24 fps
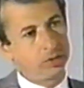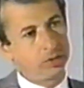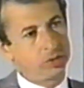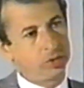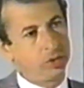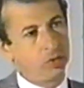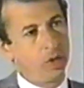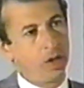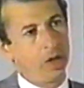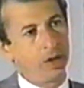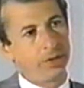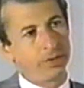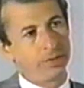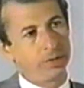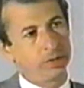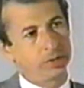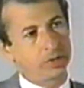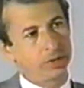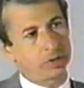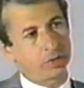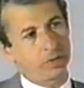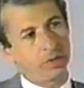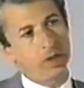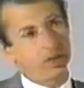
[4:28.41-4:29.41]

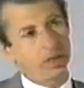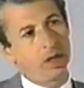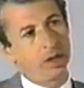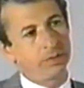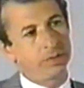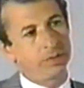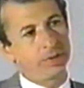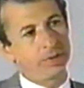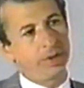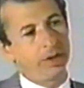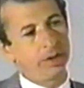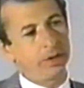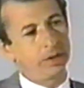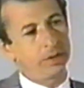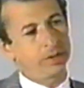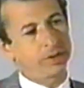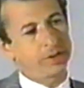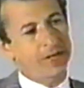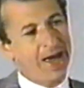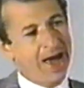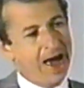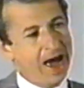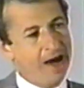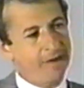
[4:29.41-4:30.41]
200 to 300
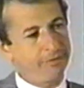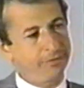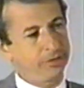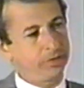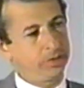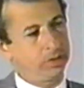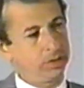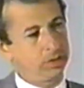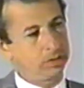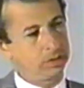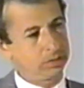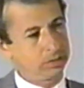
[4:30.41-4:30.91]
years after